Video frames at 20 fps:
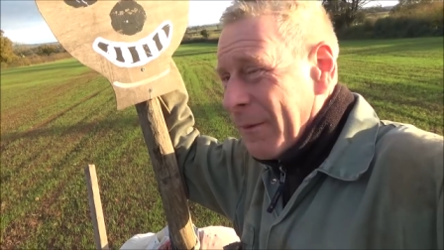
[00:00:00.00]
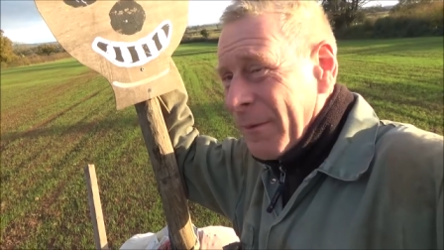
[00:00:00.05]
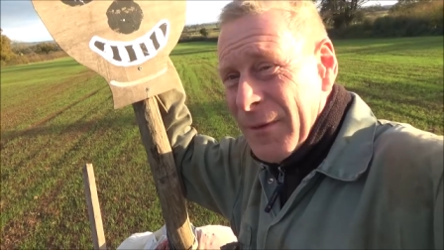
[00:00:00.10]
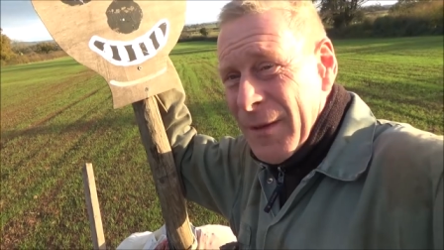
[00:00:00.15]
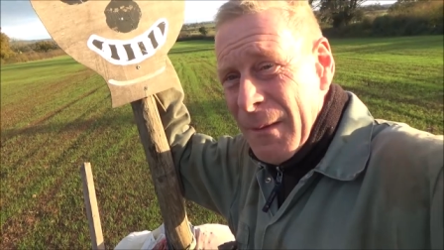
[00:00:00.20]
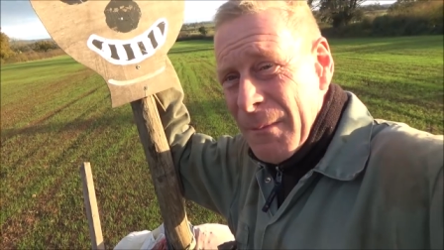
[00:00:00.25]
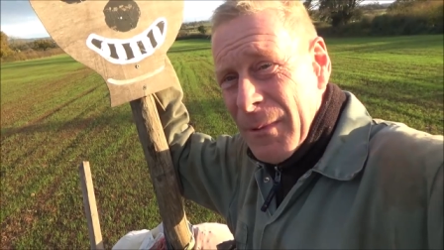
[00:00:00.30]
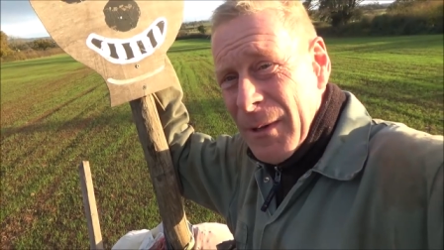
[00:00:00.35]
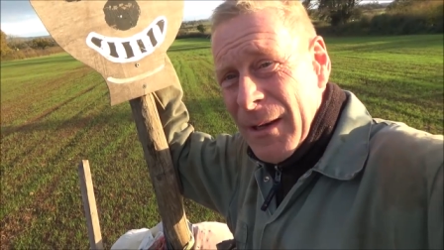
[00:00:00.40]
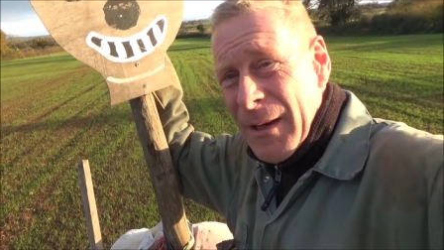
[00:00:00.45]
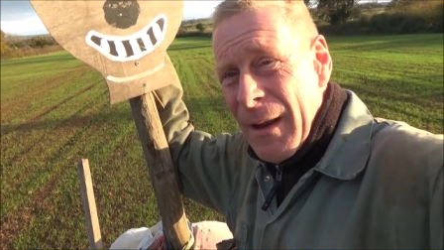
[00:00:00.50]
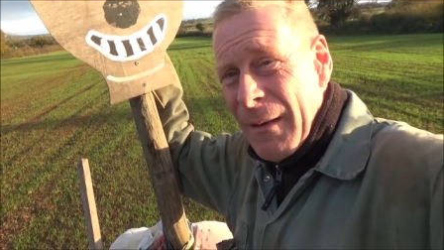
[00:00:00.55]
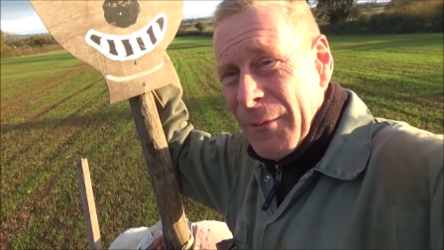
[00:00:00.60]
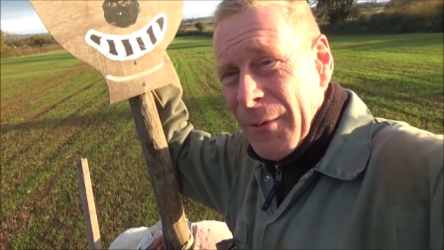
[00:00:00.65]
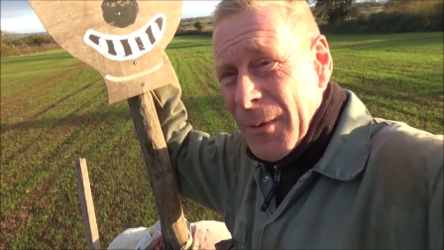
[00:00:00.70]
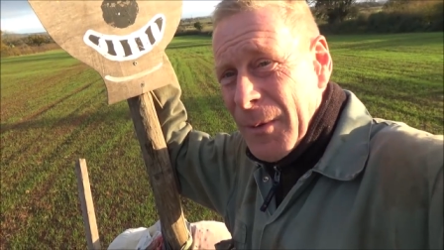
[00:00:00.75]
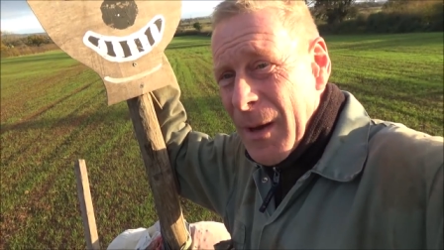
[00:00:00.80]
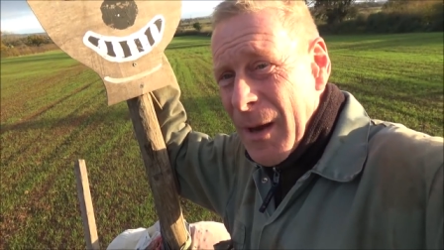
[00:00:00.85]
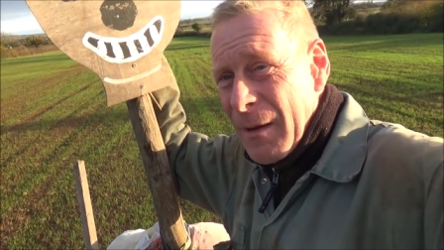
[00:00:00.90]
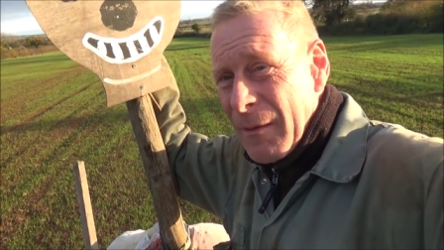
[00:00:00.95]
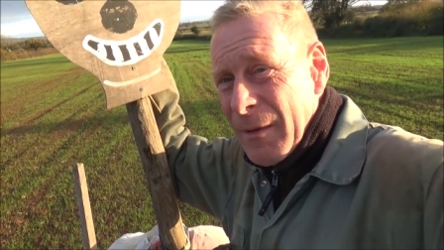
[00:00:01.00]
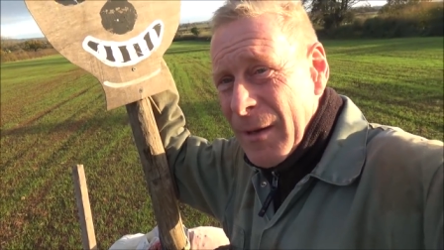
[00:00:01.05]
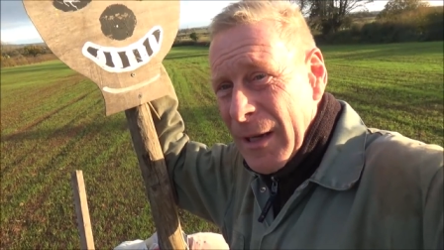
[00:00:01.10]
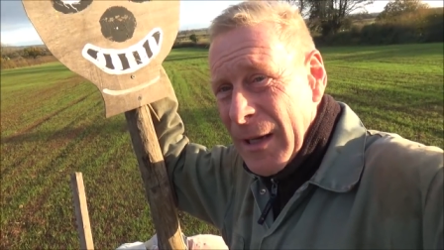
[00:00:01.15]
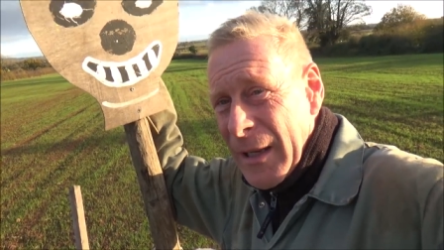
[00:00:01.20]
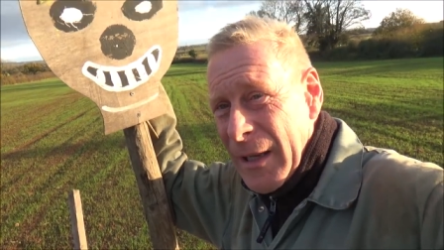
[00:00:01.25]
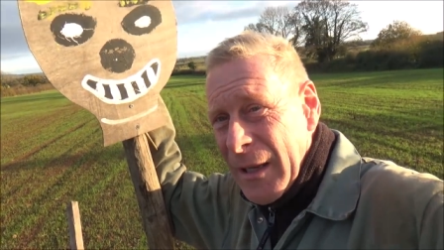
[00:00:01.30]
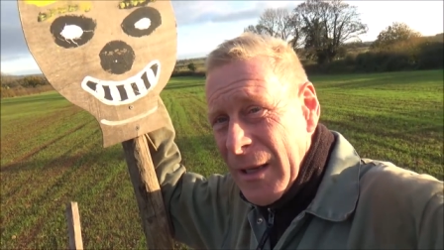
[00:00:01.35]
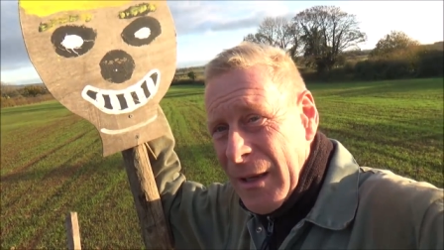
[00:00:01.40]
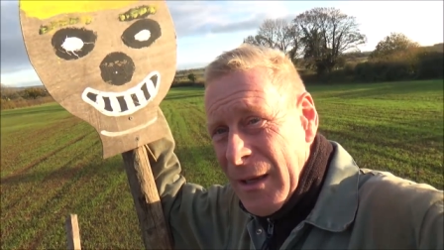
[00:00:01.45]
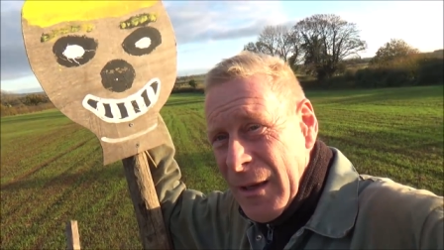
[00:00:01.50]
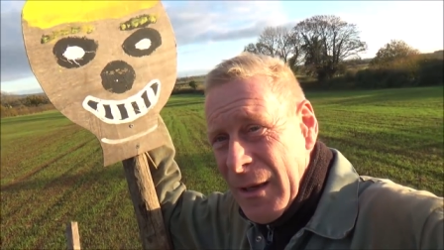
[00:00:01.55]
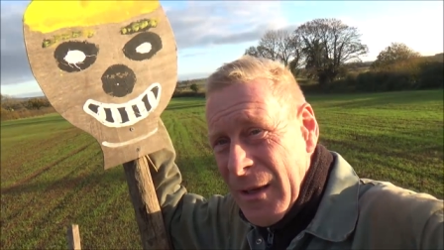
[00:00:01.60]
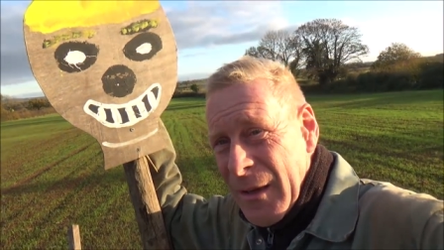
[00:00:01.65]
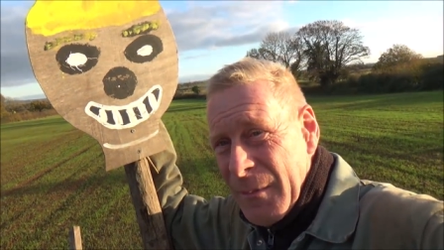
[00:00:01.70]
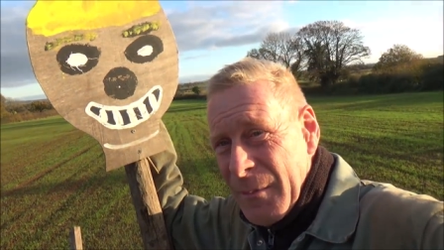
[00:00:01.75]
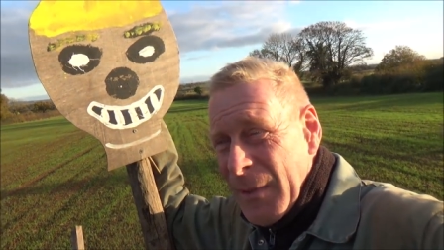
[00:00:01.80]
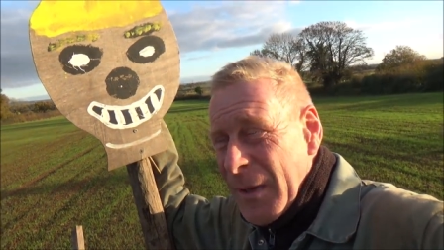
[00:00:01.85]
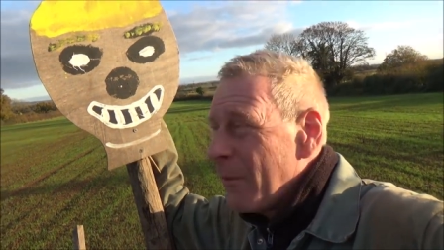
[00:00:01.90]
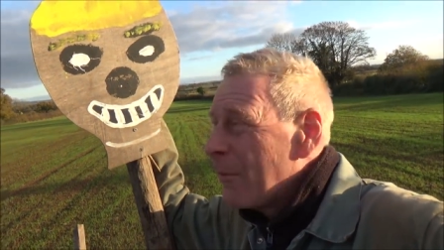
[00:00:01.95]
of nibbling everywhere, really.
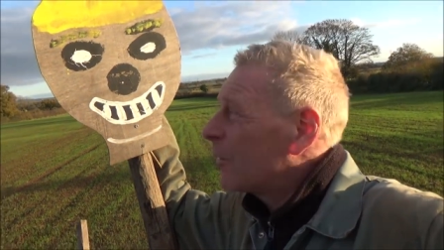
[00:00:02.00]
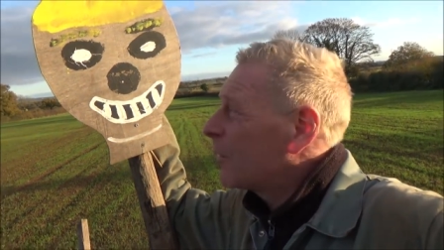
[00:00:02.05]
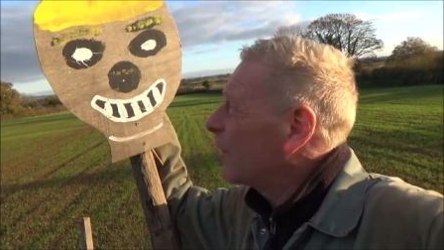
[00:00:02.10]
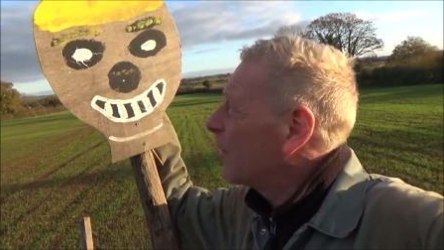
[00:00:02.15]
Mick, what